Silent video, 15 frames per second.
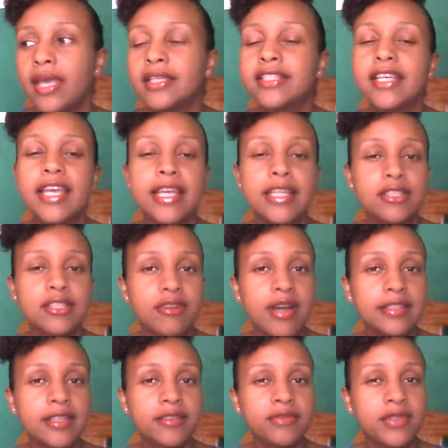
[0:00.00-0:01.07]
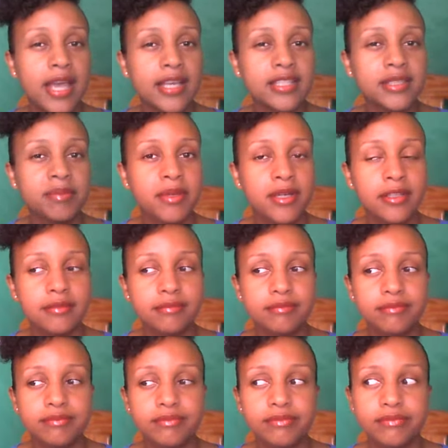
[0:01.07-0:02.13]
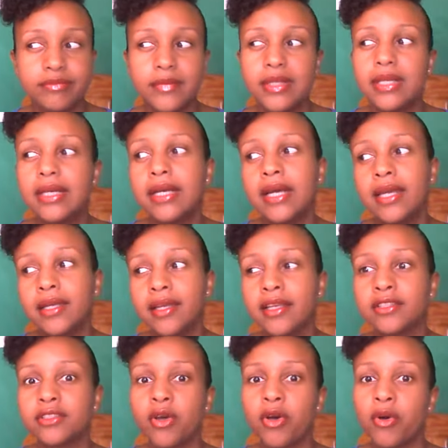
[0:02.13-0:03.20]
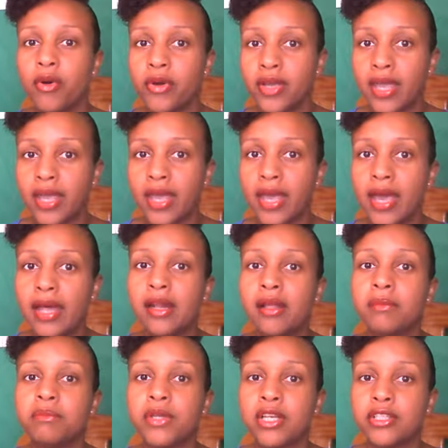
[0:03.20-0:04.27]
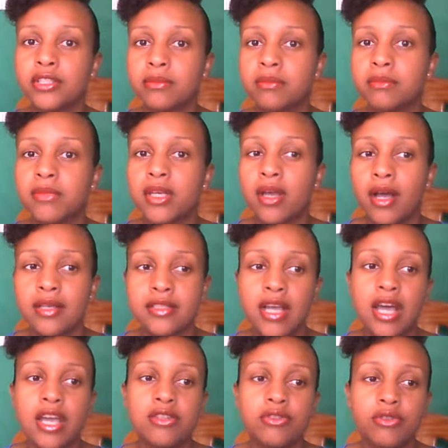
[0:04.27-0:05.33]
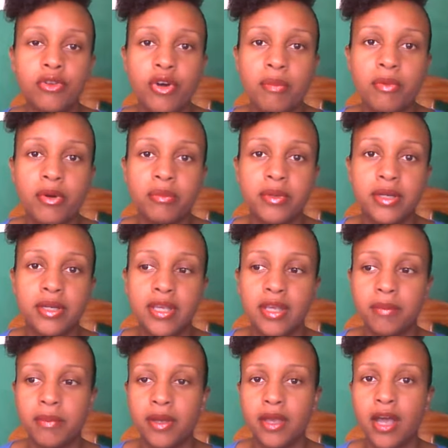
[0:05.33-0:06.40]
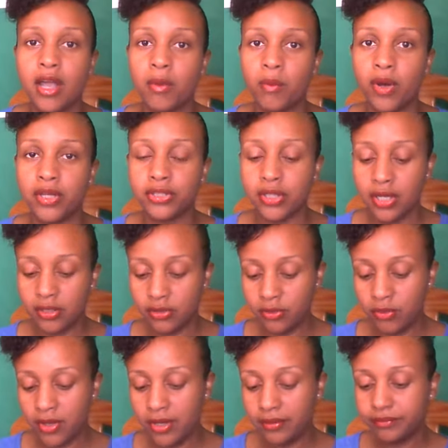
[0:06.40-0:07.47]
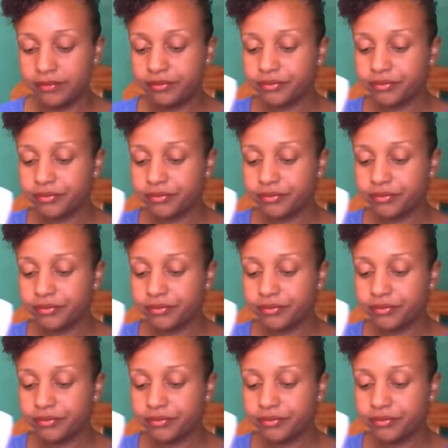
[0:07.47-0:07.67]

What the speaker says: it's an interactive textbook, it's okay, and just because I know about bookkeeping, I do it.